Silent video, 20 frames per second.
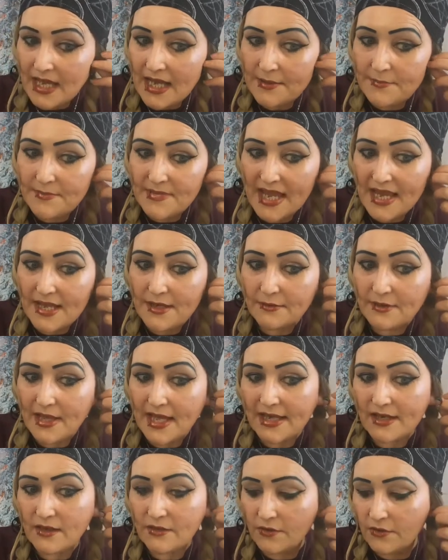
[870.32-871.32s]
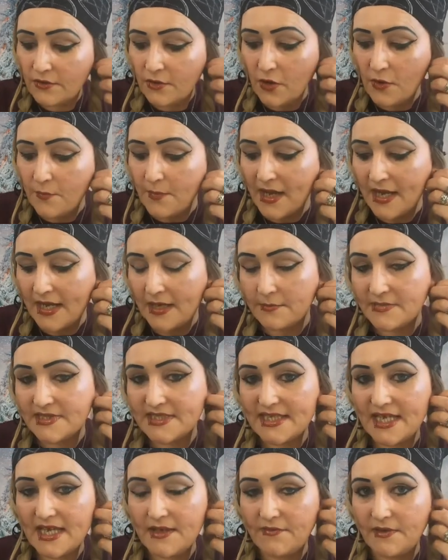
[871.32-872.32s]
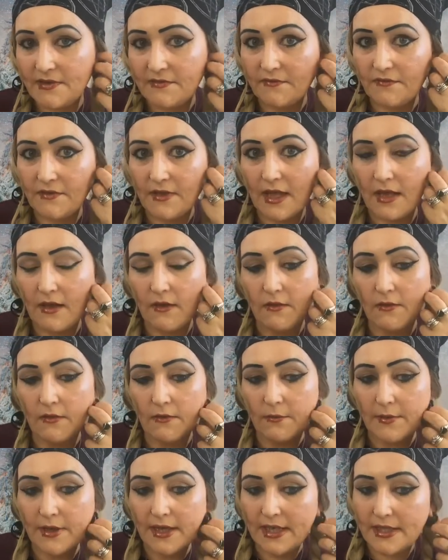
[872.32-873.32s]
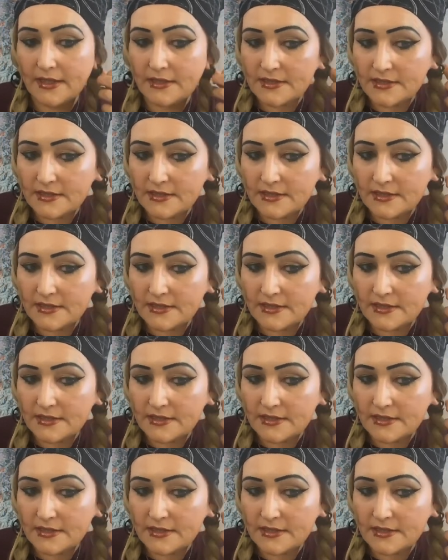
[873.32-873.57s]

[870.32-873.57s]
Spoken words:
now like on a no-buy. I'm saving for like Halloween.